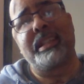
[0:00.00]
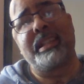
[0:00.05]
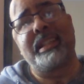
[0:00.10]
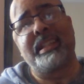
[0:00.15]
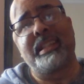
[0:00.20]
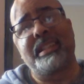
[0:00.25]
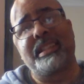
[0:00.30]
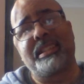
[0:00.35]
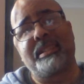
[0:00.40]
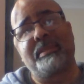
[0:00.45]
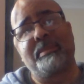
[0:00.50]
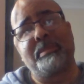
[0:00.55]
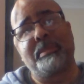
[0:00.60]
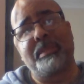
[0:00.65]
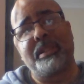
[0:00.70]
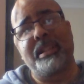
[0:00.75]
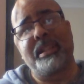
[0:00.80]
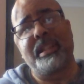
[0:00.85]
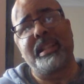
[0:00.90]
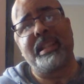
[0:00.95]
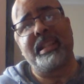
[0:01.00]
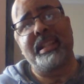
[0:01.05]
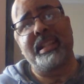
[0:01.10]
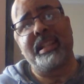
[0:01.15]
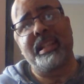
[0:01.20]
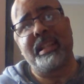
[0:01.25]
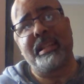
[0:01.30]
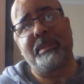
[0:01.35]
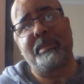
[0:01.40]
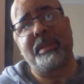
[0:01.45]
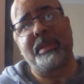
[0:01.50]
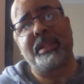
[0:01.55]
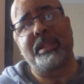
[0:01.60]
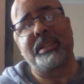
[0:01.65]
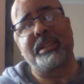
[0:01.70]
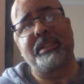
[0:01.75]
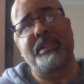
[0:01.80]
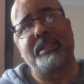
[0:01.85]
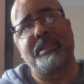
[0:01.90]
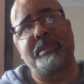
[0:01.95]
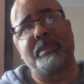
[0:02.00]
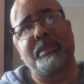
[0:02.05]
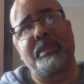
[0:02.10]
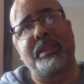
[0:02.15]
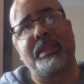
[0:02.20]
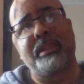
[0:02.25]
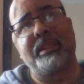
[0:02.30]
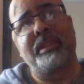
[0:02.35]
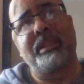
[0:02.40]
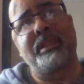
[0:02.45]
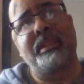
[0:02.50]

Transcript: It is completely amazing to me,